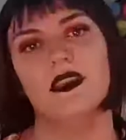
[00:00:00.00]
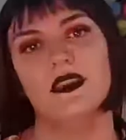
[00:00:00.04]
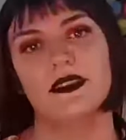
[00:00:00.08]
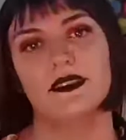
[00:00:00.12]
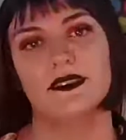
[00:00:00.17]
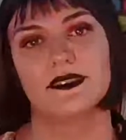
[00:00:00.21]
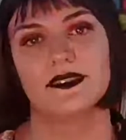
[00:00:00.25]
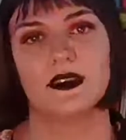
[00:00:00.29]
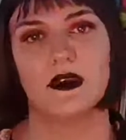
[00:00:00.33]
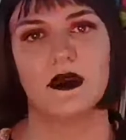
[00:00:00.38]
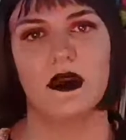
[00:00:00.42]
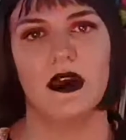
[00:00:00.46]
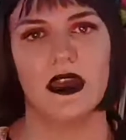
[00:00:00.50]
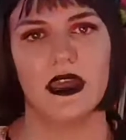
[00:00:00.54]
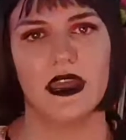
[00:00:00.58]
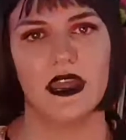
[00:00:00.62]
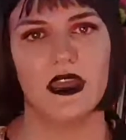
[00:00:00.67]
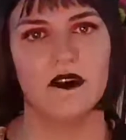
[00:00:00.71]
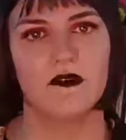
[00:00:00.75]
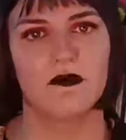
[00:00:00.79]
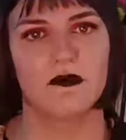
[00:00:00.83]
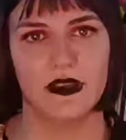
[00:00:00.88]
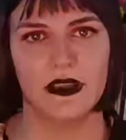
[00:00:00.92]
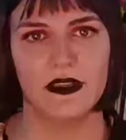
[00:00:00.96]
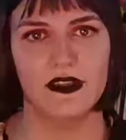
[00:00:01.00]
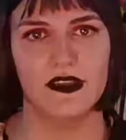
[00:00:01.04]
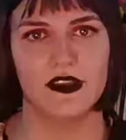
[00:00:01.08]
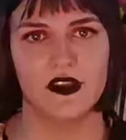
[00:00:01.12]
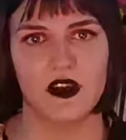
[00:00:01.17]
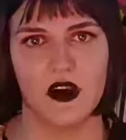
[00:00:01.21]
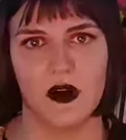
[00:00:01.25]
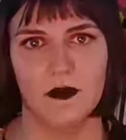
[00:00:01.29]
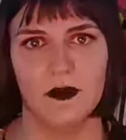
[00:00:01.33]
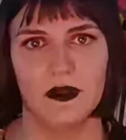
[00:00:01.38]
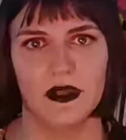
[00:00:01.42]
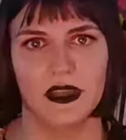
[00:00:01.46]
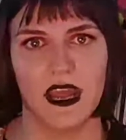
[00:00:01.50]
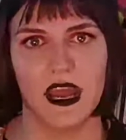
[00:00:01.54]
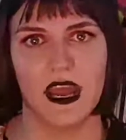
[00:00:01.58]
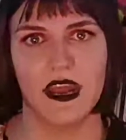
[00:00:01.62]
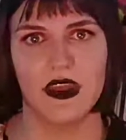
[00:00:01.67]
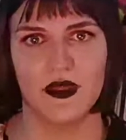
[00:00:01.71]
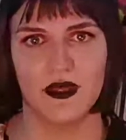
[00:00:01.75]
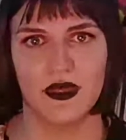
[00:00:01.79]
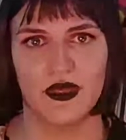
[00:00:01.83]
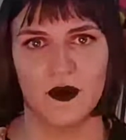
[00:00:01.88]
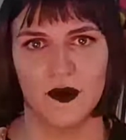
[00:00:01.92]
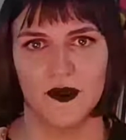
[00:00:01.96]
So I had really
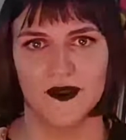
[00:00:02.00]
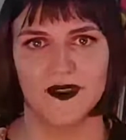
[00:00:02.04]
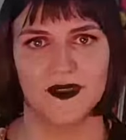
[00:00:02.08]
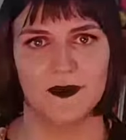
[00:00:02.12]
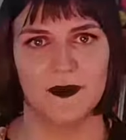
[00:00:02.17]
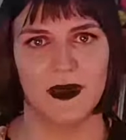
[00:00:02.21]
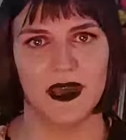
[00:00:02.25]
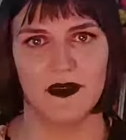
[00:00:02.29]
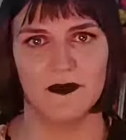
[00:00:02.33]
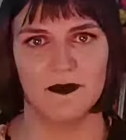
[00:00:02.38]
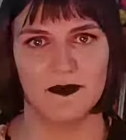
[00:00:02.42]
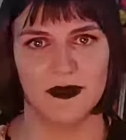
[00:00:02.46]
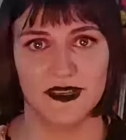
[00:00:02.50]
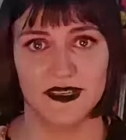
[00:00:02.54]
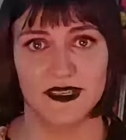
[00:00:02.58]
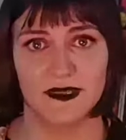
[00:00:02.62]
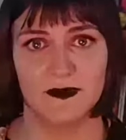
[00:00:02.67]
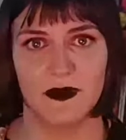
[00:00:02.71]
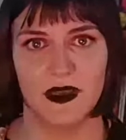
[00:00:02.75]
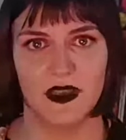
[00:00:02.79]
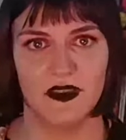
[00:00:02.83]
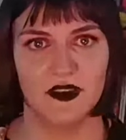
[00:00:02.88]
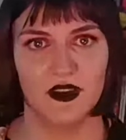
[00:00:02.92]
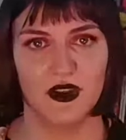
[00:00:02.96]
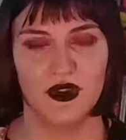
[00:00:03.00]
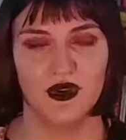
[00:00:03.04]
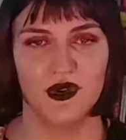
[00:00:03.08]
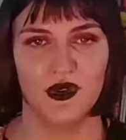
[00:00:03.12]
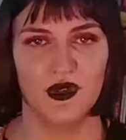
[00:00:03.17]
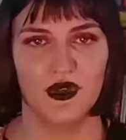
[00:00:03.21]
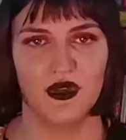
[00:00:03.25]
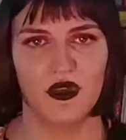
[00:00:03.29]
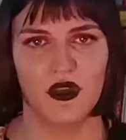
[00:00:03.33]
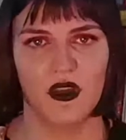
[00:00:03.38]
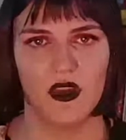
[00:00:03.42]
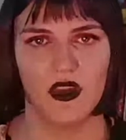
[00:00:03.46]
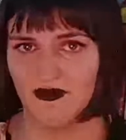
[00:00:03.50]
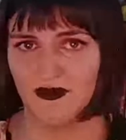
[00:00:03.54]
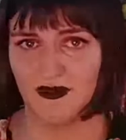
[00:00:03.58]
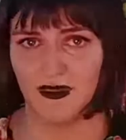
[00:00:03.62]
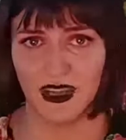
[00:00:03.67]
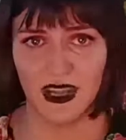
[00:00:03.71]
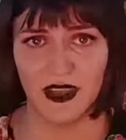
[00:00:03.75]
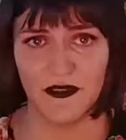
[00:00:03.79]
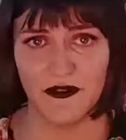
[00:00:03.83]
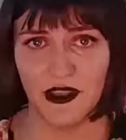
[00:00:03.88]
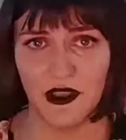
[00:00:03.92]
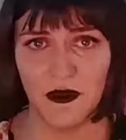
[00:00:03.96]
complicated thoughts about Misspent Youth.
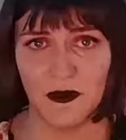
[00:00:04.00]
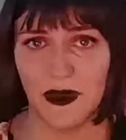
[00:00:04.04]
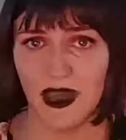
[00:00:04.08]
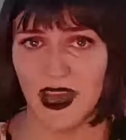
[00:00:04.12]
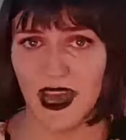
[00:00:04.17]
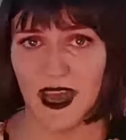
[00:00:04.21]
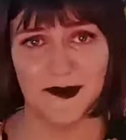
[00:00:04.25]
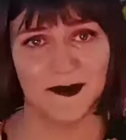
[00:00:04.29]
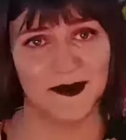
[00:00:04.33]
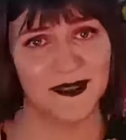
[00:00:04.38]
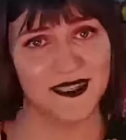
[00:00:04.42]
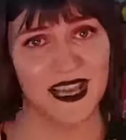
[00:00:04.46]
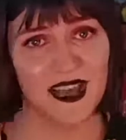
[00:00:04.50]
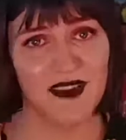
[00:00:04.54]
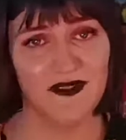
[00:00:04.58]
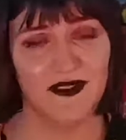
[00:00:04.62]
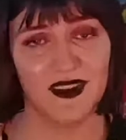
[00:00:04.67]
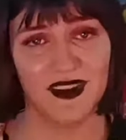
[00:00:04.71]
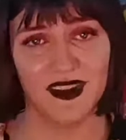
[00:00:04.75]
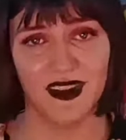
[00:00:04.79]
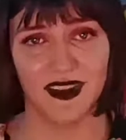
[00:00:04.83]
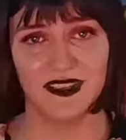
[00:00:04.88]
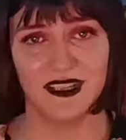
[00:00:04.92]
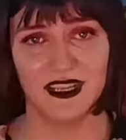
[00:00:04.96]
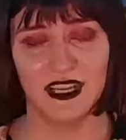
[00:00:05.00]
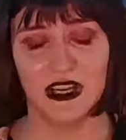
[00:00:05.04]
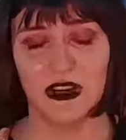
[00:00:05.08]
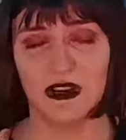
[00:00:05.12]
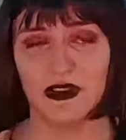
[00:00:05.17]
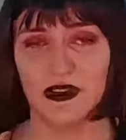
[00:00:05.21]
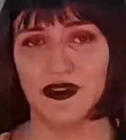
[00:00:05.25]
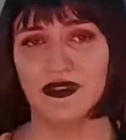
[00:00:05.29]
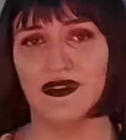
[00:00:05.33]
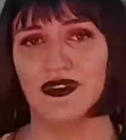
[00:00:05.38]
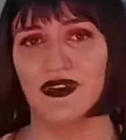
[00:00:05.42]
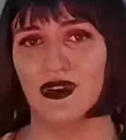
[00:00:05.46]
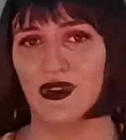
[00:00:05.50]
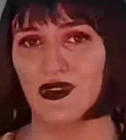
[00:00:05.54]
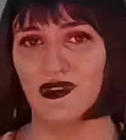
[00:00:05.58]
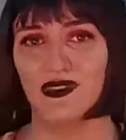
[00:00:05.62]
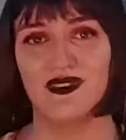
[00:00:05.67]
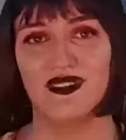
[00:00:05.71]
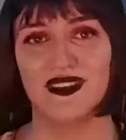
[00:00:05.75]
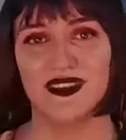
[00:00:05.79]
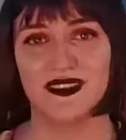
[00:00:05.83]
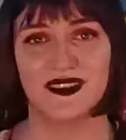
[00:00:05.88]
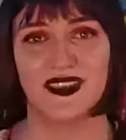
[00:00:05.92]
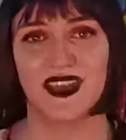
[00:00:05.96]
If you perhaps have an idea of who
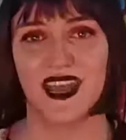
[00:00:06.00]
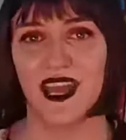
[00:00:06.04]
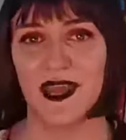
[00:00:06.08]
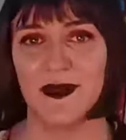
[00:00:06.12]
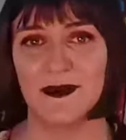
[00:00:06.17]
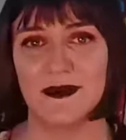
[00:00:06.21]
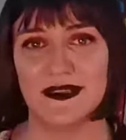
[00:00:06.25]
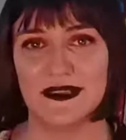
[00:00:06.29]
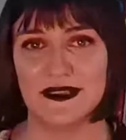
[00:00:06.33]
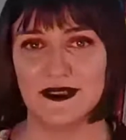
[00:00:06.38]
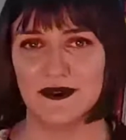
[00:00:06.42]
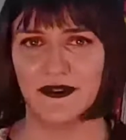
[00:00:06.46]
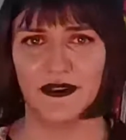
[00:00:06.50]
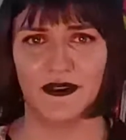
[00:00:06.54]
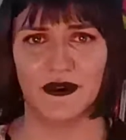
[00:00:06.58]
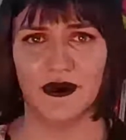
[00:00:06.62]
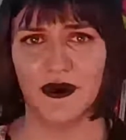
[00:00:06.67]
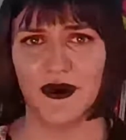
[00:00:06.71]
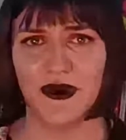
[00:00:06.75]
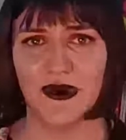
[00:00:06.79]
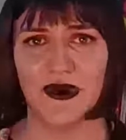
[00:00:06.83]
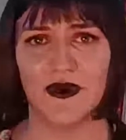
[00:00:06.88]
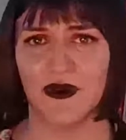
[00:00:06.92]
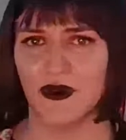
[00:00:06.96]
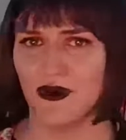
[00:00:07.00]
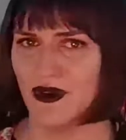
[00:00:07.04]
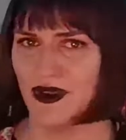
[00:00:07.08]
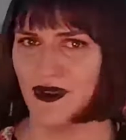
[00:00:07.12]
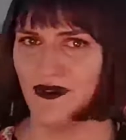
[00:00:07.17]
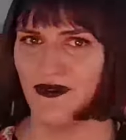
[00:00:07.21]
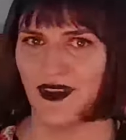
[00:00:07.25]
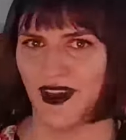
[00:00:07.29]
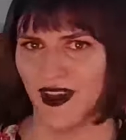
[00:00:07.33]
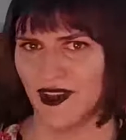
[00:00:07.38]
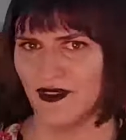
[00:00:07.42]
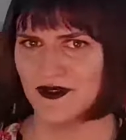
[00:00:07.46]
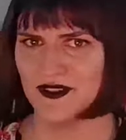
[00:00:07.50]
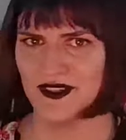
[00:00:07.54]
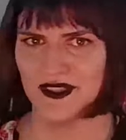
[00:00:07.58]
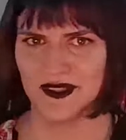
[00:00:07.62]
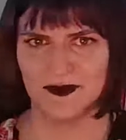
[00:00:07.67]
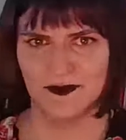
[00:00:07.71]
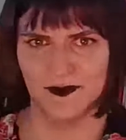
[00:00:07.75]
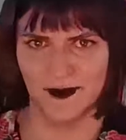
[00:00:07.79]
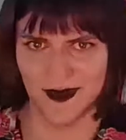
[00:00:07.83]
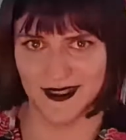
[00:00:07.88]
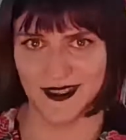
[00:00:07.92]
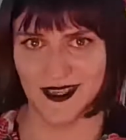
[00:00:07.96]
this game is for, or if I've just
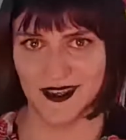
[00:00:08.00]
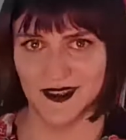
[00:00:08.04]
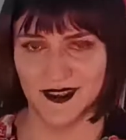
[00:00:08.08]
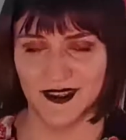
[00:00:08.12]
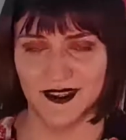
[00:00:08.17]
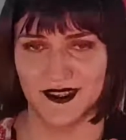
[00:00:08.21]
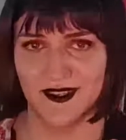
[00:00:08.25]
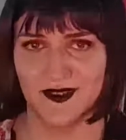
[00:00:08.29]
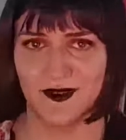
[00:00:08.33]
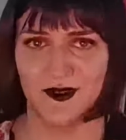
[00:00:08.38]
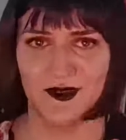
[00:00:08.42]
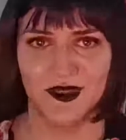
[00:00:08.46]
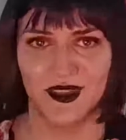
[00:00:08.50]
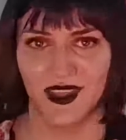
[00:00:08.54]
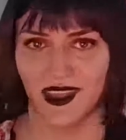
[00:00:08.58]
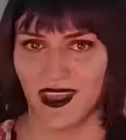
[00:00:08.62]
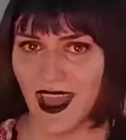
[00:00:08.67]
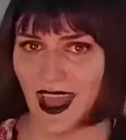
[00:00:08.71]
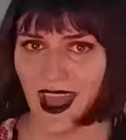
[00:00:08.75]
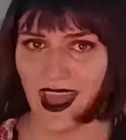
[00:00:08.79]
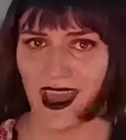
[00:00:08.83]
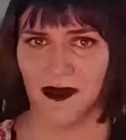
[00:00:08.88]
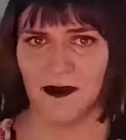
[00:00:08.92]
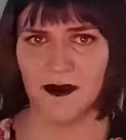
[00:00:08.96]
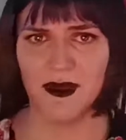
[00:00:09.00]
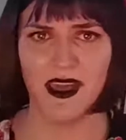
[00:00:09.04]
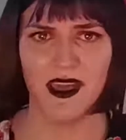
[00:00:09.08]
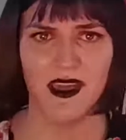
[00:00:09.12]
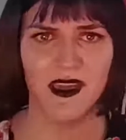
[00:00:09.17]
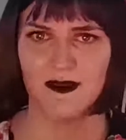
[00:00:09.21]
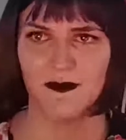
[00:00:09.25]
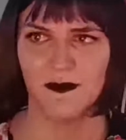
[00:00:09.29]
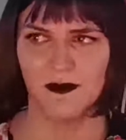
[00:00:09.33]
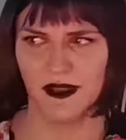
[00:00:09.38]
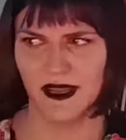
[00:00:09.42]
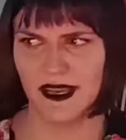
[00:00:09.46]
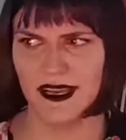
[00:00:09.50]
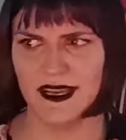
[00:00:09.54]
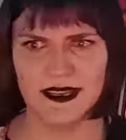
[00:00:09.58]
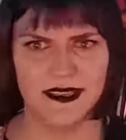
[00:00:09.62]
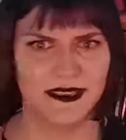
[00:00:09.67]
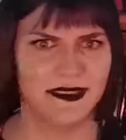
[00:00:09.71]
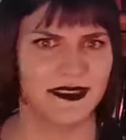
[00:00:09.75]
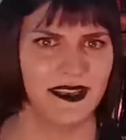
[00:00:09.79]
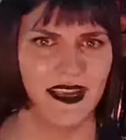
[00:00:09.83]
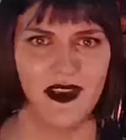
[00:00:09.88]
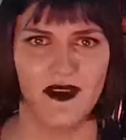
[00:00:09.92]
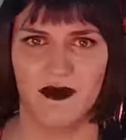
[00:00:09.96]
misunderstood the game, please
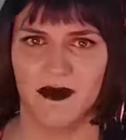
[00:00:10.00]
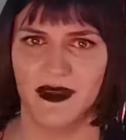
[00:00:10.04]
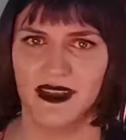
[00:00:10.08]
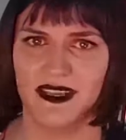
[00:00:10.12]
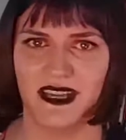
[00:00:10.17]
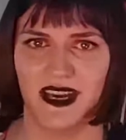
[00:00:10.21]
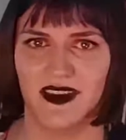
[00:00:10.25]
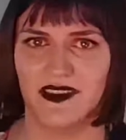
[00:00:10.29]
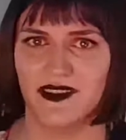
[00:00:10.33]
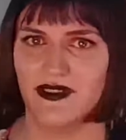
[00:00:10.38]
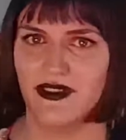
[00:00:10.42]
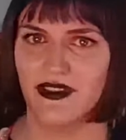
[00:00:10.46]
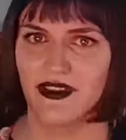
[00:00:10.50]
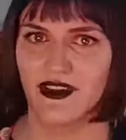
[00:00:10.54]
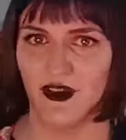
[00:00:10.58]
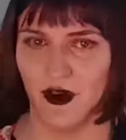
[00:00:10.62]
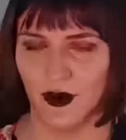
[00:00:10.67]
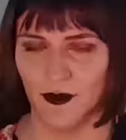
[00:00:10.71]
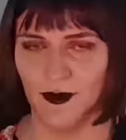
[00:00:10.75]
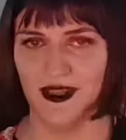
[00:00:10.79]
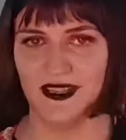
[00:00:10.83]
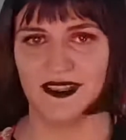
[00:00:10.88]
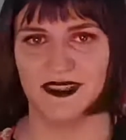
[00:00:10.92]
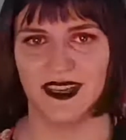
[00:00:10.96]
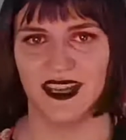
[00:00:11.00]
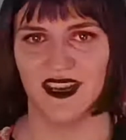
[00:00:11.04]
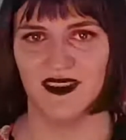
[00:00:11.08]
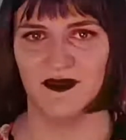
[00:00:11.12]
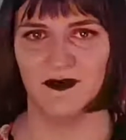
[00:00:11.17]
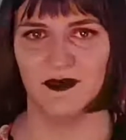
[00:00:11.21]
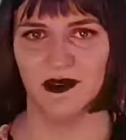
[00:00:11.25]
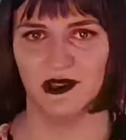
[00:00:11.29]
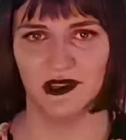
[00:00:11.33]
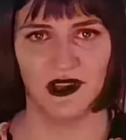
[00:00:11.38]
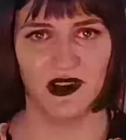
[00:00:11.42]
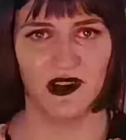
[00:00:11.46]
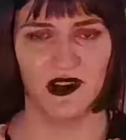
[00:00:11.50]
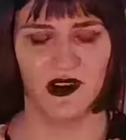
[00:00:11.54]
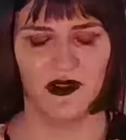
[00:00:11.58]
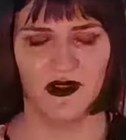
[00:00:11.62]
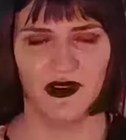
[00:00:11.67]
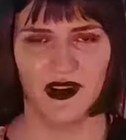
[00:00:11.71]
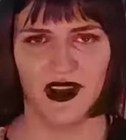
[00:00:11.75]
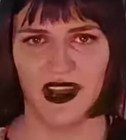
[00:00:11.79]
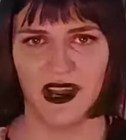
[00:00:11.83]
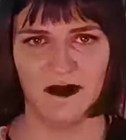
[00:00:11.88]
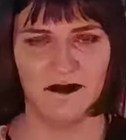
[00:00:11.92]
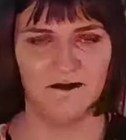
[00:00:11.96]
tell me down in the comments down below.
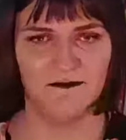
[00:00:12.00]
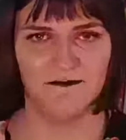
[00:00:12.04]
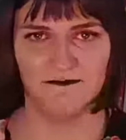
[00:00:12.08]
I'm